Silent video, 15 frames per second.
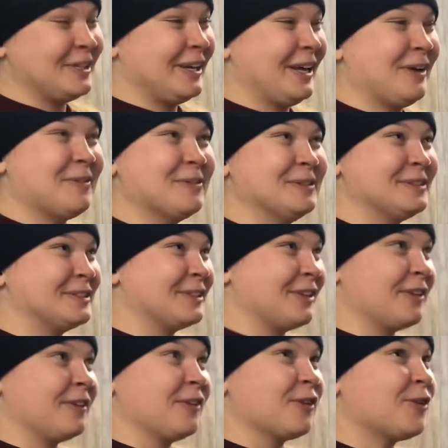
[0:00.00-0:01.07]
It was
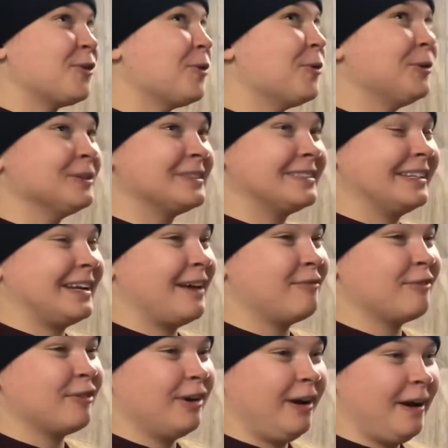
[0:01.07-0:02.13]
the coolest thing
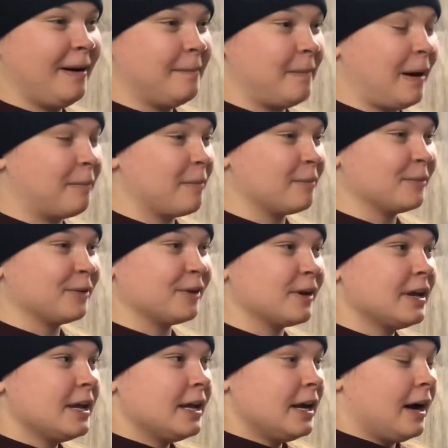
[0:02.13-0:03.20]
ever. I remember
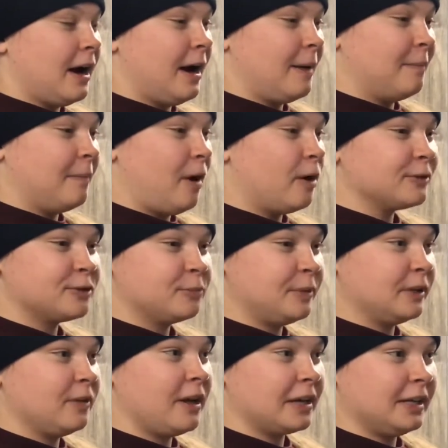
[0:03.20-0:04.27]
also
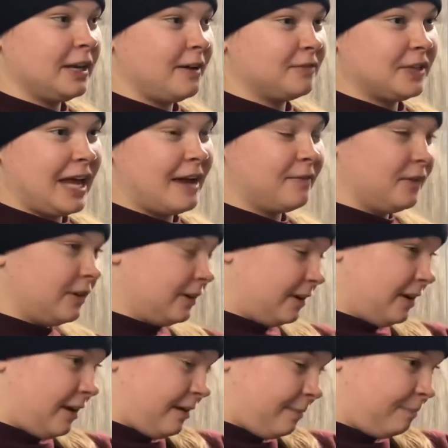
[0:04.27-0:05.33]
being lucky enough to have
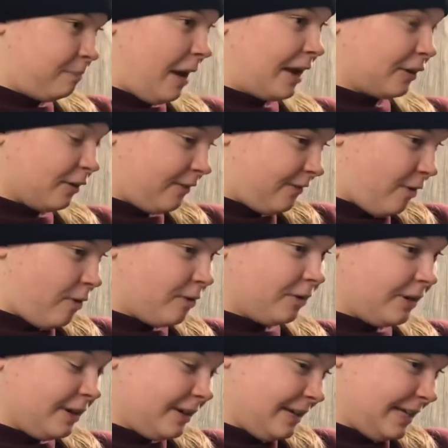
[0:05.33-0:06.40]
a
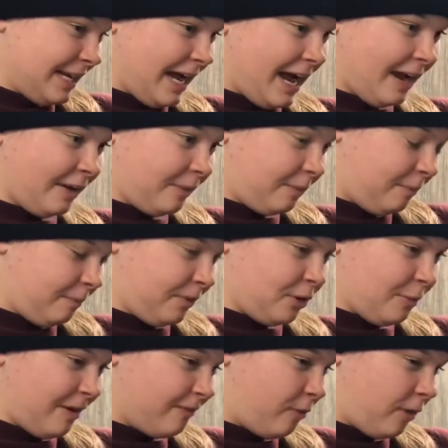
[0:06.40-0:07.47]
microphone on
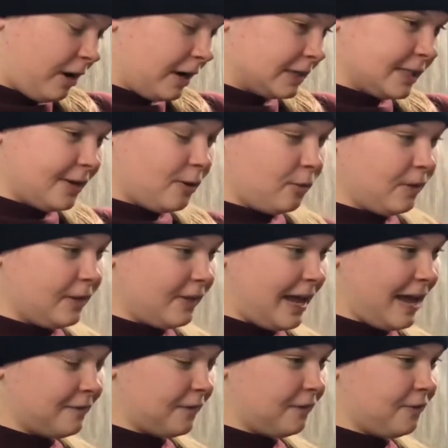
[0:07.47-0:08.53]
my forehead, because I know that they
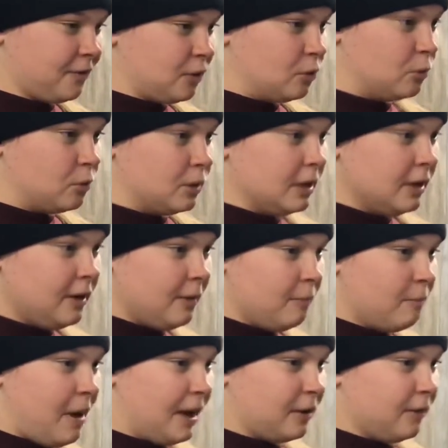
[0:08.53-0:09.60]
have a few
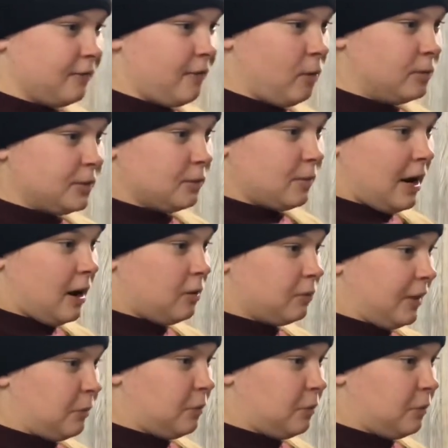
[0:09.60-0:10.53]
microphones around, like with